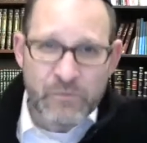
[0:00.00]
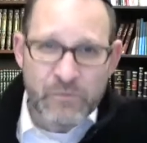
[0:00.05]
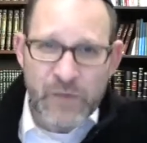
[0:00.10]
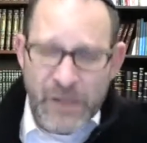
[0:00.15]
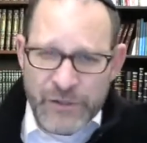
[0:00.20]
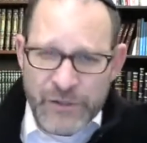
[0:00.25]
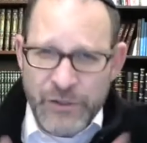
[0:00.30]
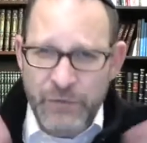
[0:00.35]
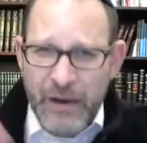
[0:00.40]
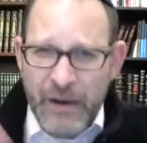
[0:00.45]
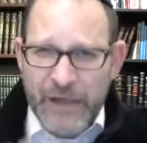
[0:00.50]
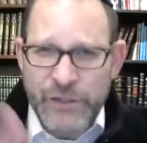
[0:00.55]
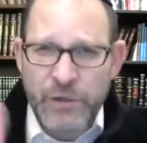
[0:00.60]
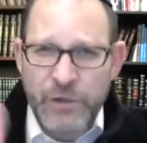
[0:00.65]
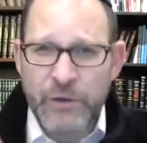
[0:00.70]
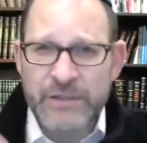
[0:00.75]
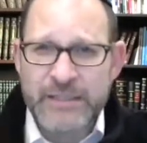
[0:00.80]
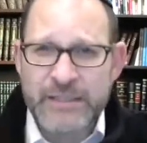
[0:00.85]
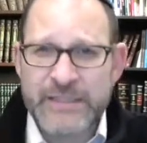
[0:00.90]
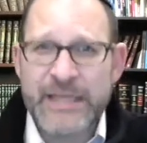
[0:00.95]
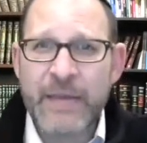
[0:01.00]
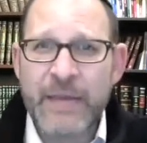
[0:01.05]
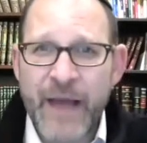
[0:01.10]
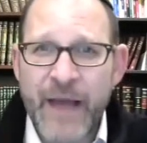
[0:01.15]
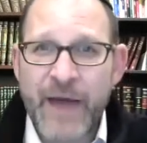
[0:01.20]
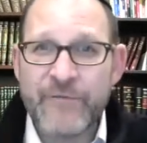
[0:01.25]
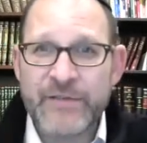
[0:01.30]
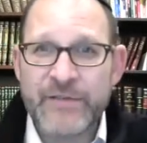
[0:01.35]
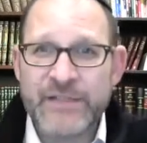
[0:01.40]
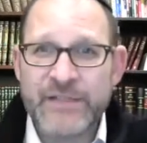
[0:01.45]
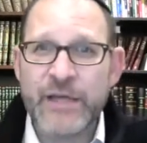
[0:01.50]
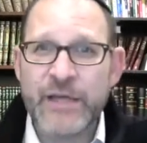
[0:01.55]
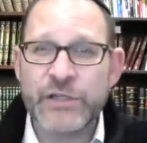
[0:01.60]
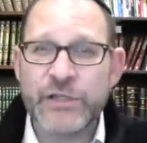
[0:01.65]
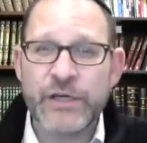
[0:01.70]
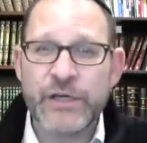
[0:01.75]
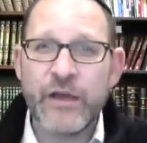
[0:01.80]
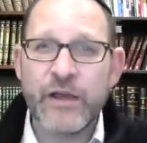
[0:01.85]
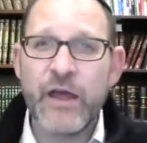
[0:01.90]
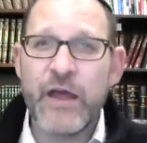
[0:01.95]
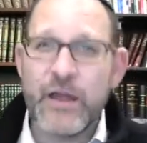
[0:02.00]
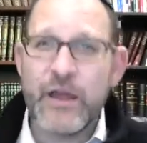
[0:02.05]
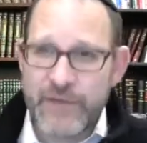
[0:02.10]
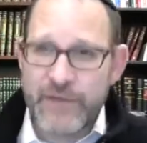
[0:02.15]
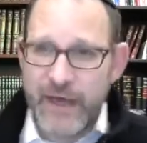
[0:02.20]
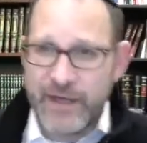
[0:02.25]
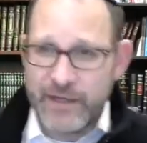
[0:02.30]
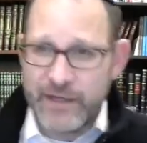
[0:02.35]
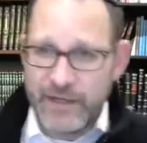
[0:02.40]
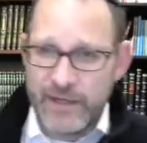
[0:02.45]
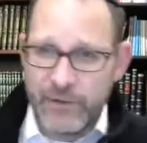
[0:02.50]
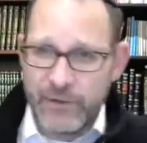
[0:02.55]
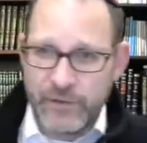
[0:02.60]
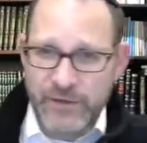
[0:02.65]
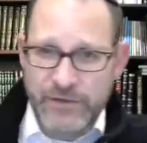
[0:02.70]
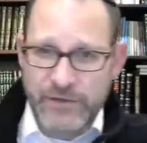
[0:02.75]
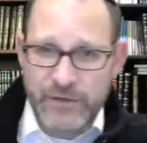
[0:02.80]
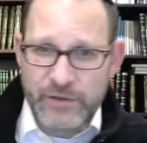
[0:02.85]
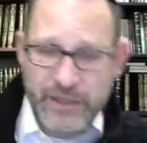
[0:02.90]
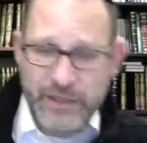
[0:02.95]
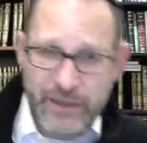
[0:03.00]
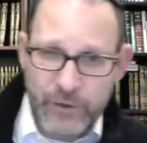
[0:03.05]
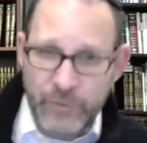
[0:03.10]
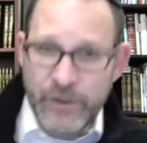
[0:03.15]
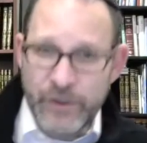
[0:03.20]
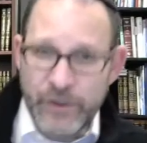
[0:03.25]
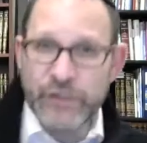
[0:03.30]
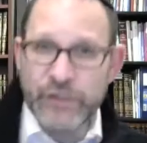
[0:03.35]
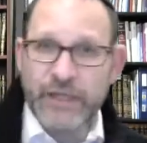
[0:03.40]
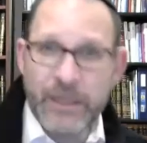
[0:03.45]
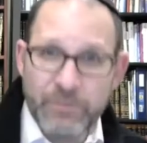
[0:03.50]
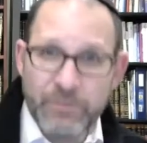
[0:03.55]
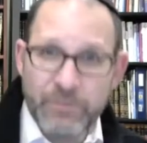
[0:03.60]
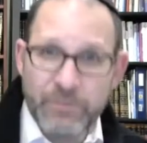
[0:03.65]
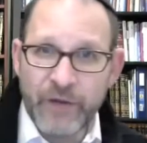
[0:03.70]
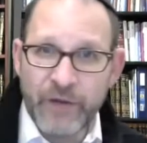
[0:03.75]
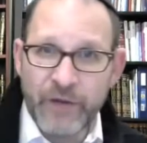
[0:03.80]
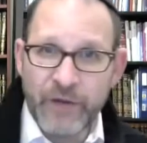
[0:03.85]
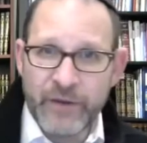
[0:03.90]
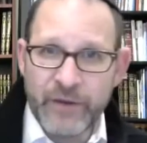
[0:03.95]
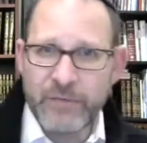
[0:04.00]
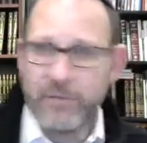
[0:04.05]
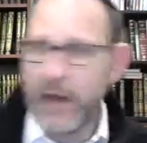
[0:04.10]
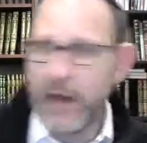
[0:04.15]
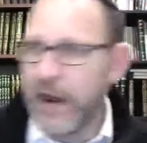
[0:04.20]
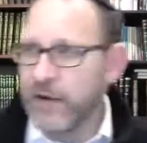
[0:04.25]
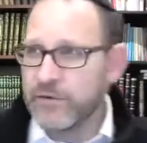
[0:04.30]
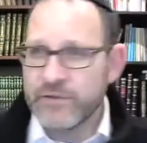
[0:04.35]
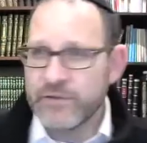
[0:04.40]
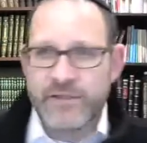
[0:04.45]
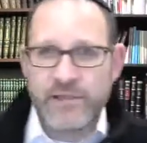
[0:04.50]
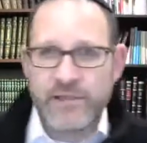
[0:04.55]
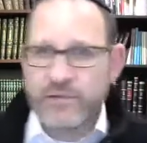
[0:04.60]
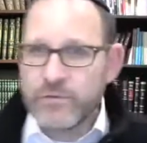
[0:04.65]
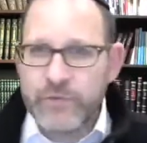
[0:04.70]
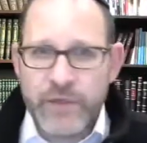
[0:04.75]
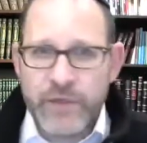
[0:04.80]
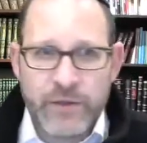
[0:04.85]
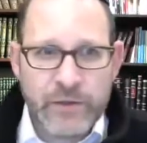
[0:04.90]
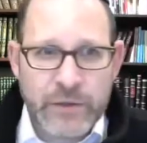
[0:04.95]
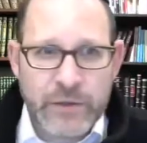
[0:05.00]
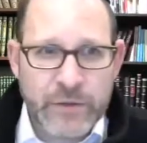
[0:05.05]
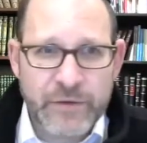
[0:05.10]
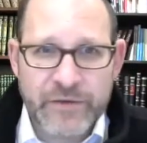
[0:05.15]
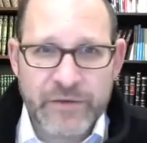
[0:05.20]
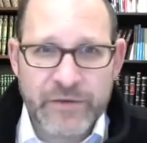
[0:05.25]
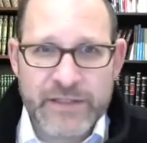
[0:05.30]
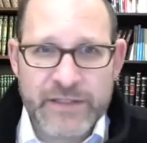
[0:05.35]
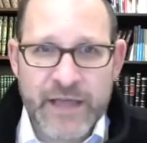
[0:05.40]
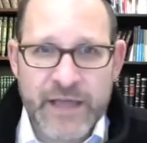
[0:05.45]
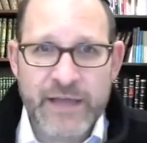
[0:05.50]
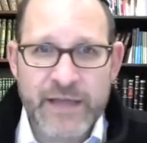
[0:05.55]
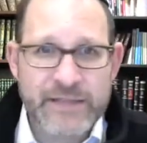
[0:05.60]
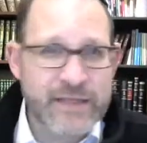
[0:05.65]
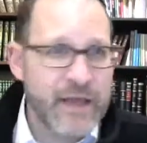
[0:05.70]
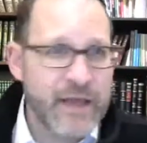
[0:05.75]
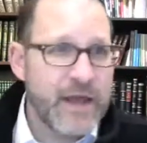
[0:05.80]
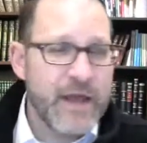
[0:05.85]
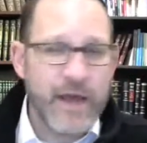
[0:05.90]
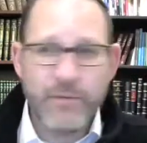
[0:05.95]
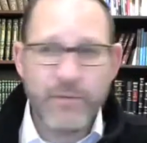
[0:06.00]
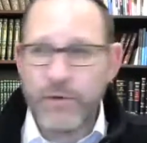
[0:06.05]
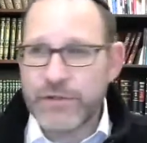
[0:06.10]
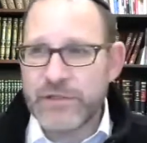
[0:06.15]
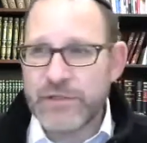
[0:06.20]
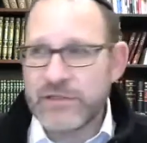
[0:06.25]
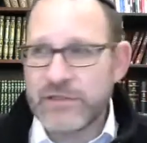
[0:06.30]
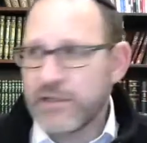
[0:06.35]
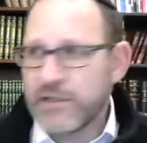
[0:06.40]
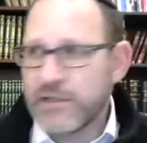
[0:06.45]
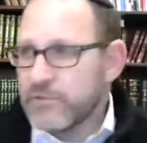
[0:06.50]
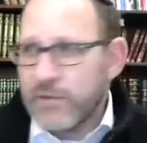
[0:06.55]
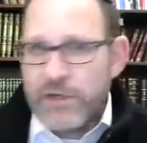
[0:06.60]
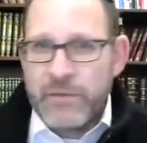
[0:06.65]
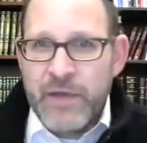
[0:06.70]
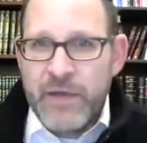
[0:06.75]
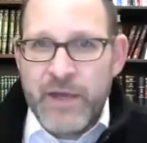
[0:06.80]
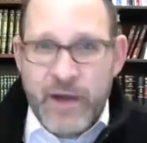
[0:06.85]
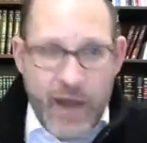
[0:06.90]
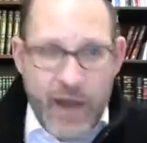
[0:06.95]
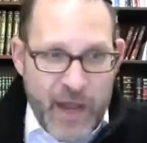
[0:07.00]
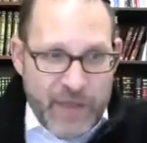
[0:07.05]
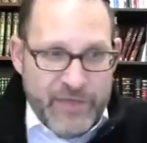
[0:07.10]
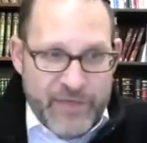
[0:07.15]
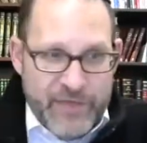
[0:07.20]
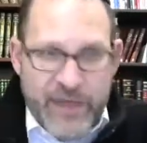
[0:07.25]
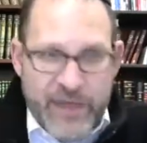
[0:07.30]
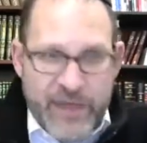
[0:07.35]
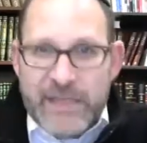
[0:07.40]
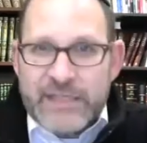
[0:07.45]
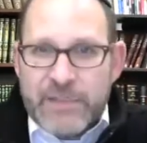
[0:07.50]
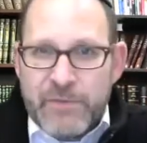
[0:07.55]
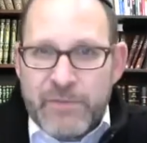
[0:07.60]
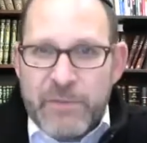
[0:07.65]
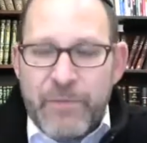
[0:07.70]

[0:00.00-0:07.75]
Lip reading: So Rashi quotes the same conversation that he originally had brought them. And Aaron says, what are you doing with these guys? And Moshe says, what do you mean? They need to be